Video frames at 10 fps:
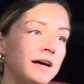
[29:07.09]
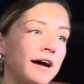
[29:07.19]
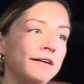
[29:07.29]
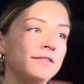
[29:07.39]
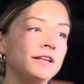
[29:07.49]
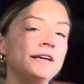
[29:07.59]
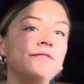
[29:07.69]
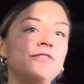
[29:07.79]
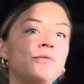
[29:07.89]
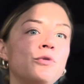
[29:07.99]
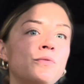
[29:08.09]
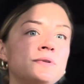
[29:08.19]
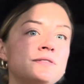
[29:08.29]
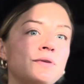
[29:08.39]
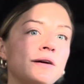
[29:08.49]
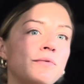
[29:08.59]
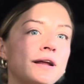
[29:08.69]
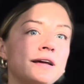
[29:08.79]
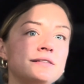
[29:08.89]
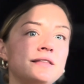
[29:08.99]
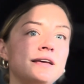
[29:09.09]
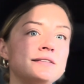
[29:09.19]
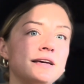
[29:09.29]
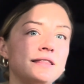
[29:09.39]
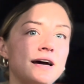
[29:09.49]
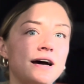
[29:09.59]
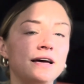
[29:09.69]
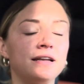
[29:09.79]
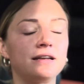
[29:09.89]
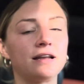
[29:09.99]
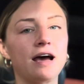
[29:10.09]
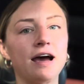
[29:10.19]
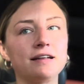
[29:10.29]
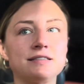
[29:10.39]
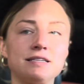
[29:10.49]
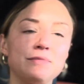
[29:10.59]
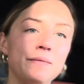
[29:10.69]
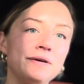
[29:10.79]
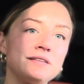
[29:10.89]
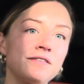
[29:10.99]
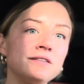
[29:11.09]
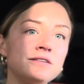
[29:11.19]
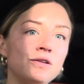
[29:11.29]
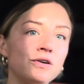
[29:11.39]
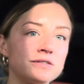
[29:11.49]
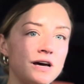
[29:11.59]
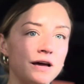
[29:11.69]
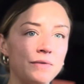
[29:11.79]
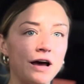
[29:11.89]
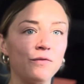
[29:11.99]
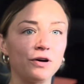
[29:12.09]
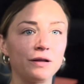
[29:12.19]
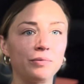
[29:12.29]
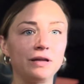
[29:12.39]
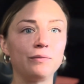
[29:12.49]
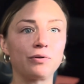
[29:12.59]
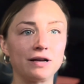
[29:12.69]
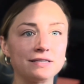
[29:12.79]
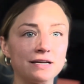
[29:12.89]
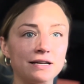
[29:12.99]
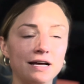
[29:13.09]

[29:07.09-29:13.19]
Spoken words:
really, for moments for like weddings and things like that, and I hadn't seen my best friends in a long time, I want to be present.